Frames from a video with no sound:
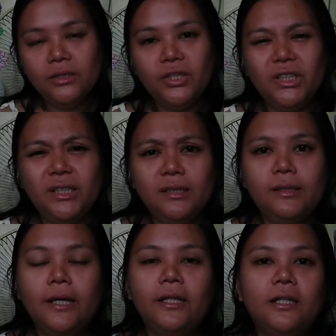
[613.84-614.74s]
So it's
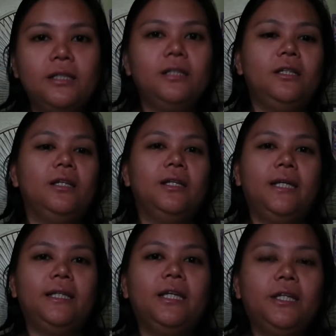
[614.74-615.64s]
kind of
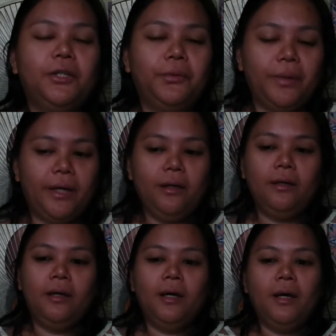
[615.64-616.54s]
addicting in a way,
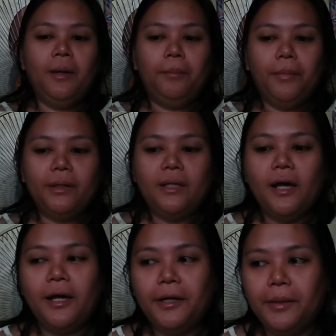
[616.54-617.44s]
but
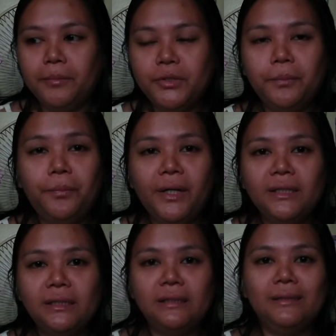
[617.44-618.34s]
I am
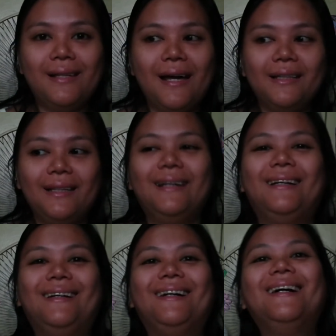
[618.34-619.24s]
suppressing that
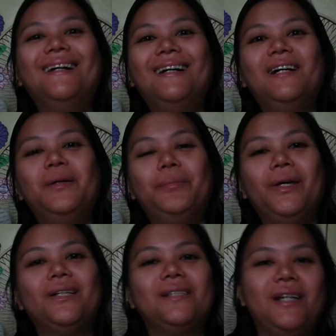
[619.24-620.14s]

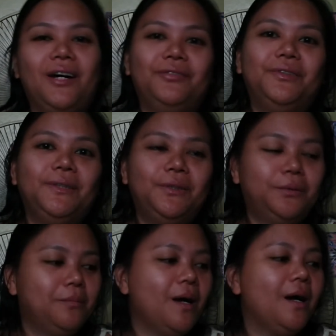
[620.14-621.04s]
because I have to do
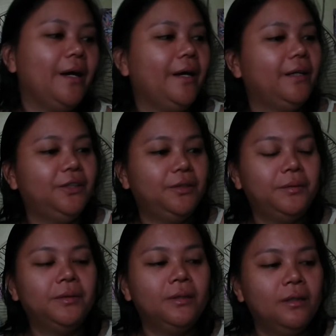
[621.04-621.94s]
my
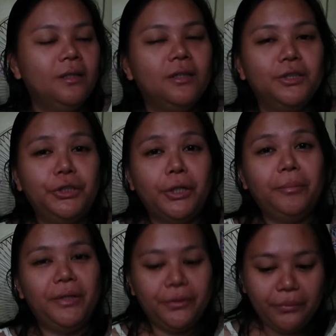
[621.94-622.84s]

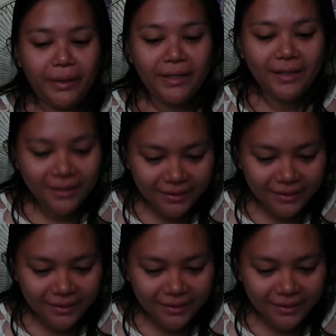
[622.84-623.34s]
job in a way.